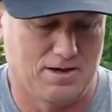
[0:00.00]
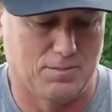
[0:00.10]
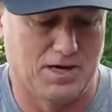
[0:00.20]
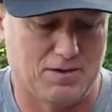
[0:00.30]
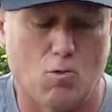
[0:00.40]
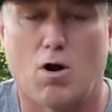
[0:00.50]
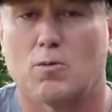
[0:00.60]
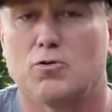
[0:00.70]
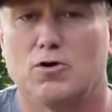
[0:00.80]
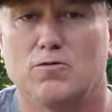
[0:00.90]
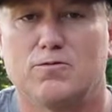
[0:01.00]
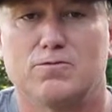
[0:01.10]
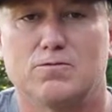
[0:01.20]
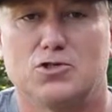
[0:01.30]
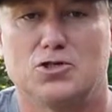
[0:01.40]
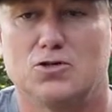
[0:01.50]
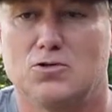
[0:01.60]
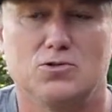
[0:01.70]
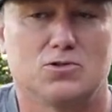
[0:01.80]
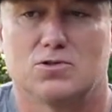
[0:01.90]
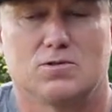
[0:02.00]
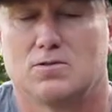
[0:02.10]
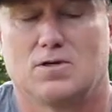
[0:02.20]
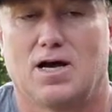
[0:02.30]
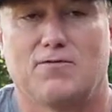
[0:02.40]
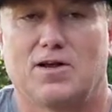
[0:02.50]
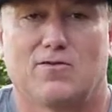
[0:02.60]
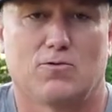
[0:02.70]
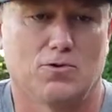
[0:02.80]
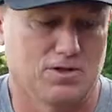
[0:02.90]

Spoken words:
But waterproof shoes, I've never